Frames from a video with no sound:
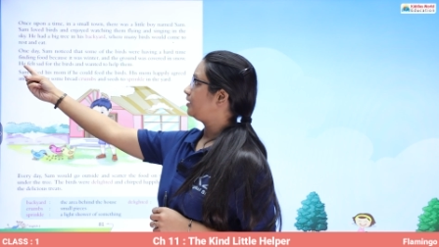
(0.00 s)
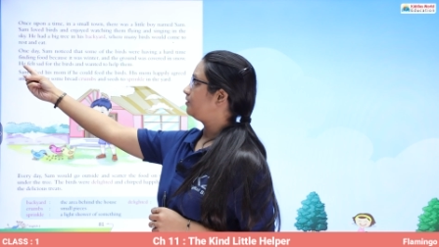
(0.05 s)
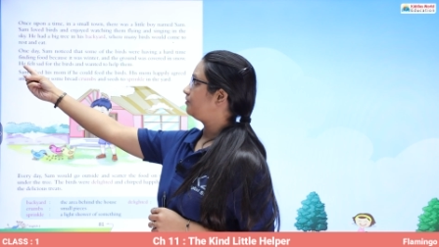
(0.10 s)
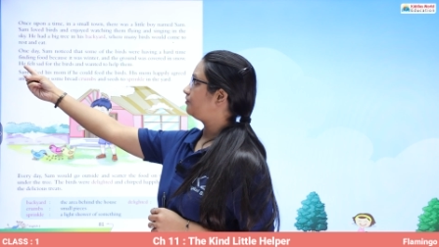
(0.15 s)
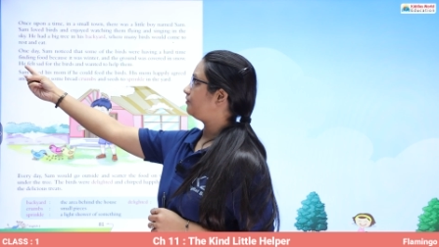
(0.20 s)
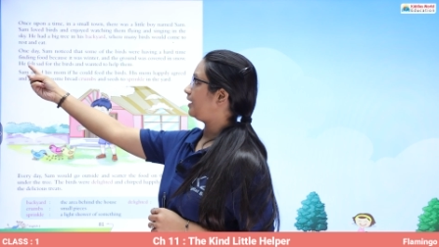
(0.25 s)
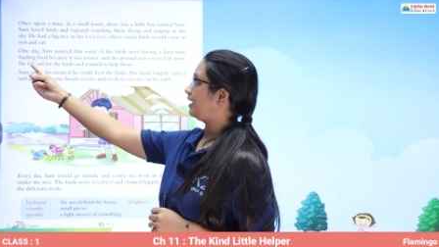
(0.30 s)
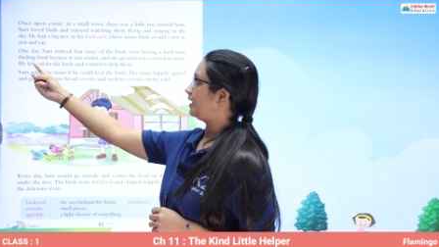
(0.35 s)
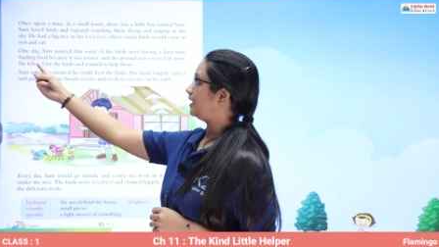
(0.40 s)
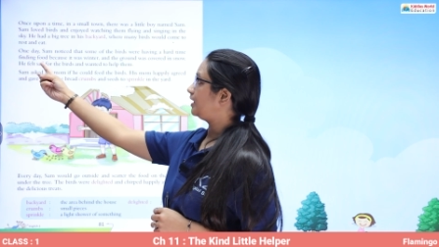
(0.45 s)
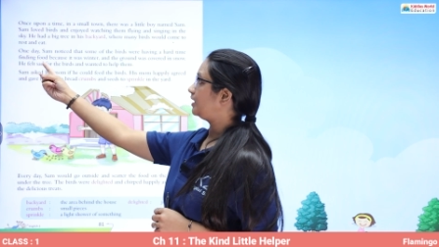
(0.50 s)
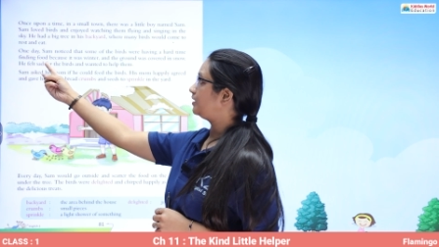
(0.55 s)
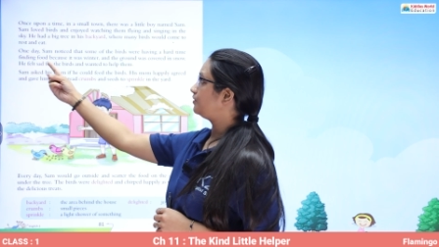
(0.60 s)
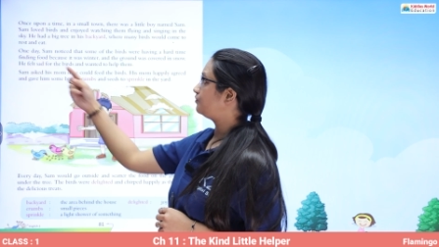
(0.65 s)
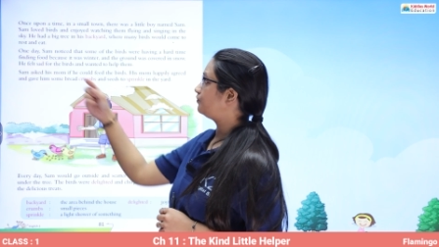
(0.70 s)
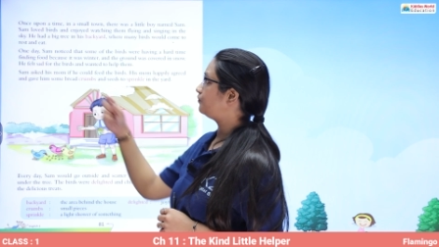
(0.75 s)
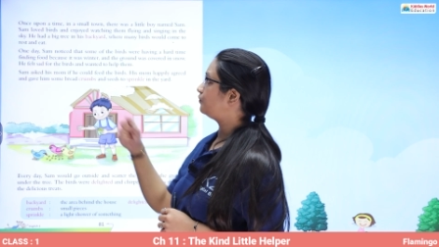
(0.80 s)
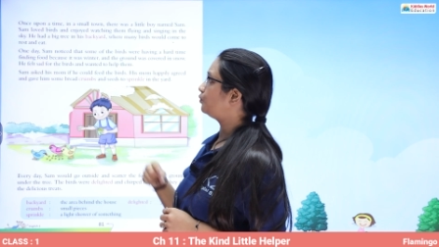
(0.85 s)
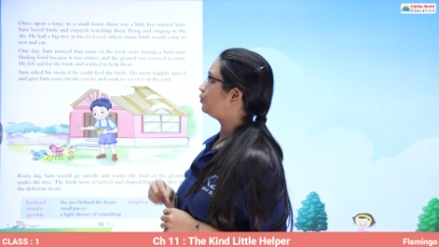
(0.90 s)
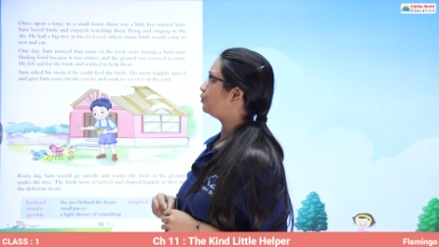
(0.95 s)
finding
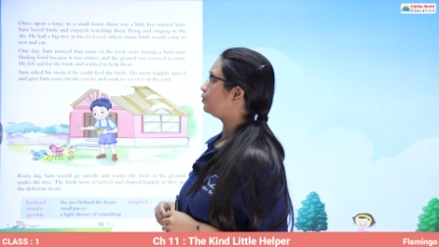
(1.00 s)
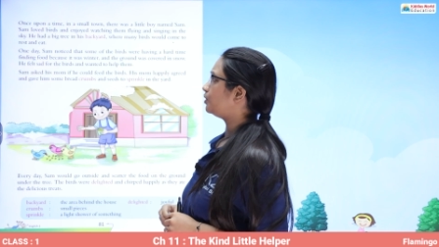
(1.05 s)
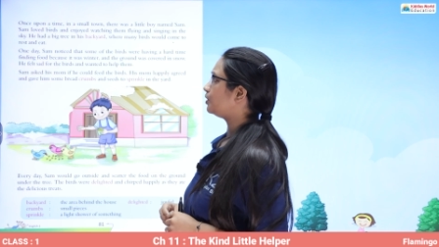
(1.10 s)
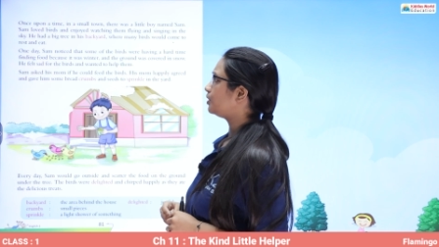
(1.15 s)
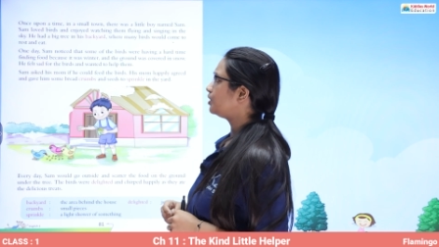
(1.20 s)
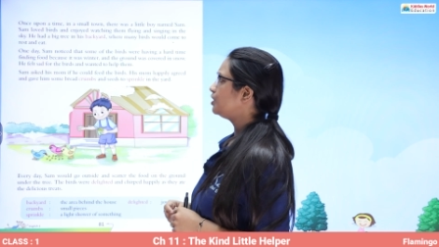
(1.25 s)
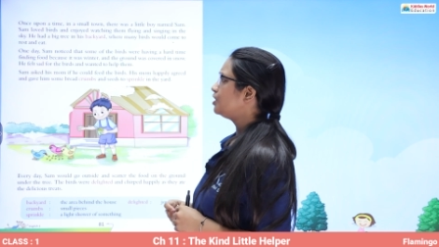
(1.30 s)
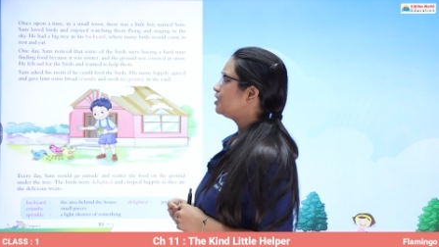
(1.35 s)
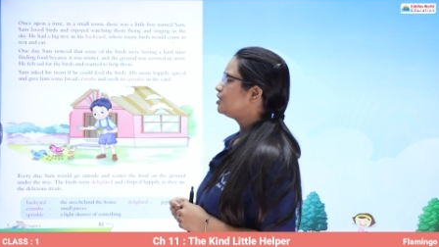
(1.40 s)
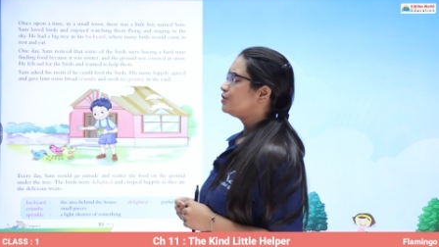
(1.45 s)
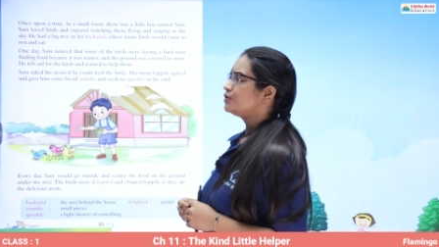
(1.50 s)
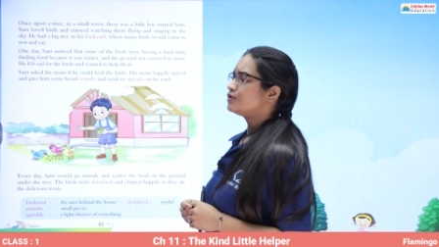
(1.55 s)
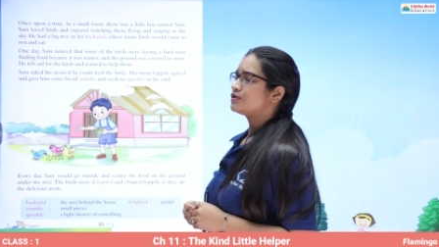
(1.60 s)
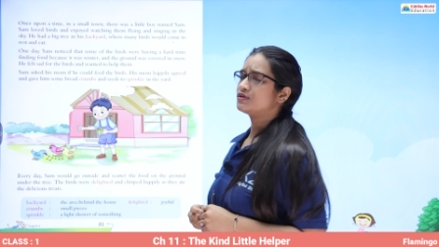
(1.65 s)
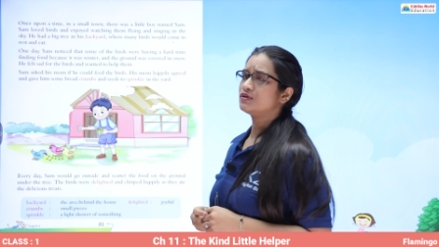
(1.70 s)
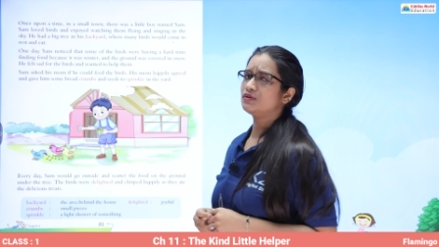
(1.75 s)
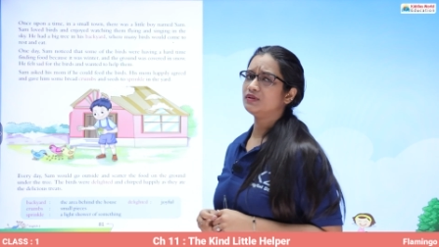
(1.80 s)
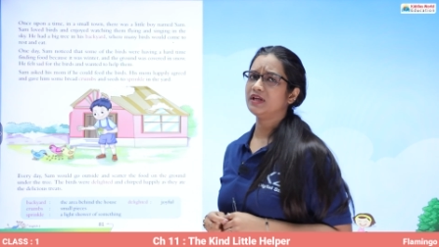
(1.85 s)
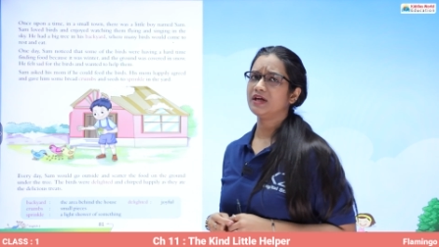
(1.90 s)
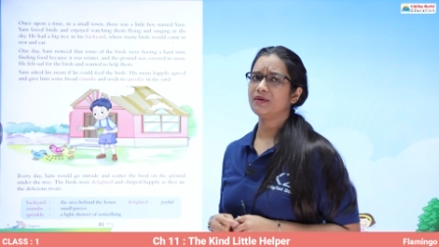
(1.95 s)
food.
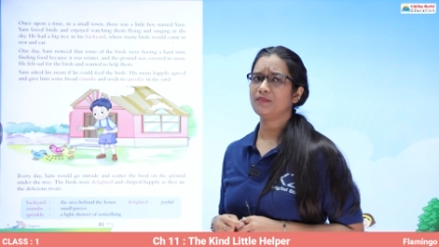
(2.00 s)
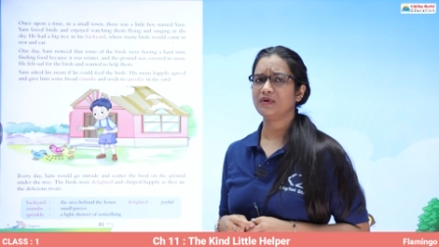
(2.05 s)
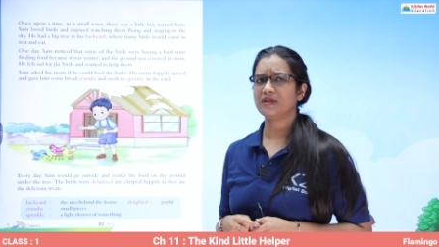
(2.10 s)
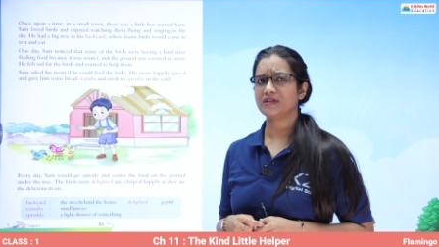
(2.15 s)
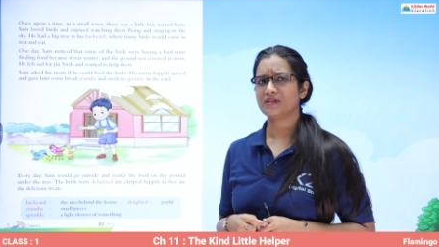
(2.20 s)
So there